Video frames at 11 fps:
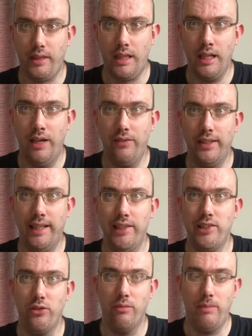have the
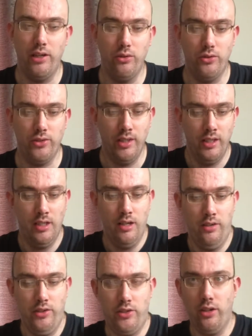cases or the manuals,
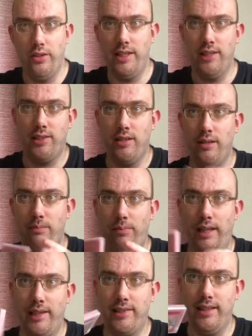just got these
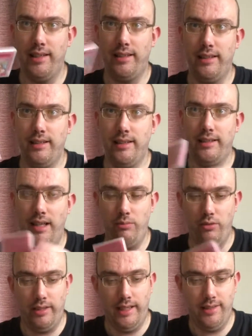plastic Game
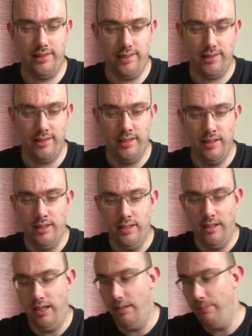Boy cases.
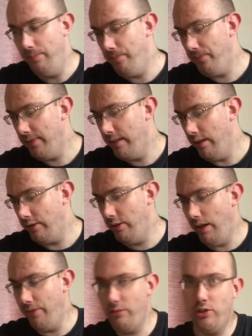I do
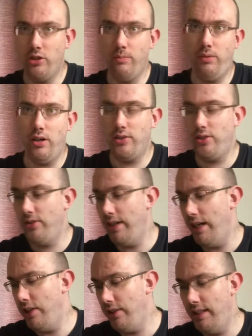have the original box
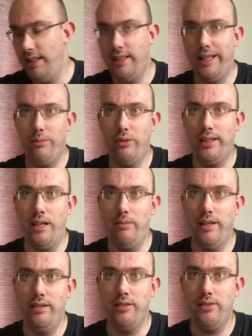that the Game Boy came
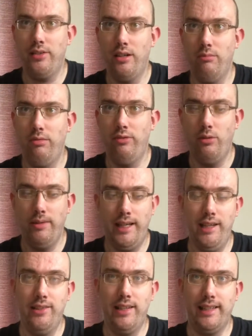in. So before we get
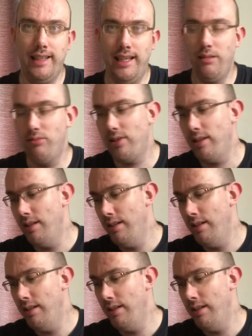into the games,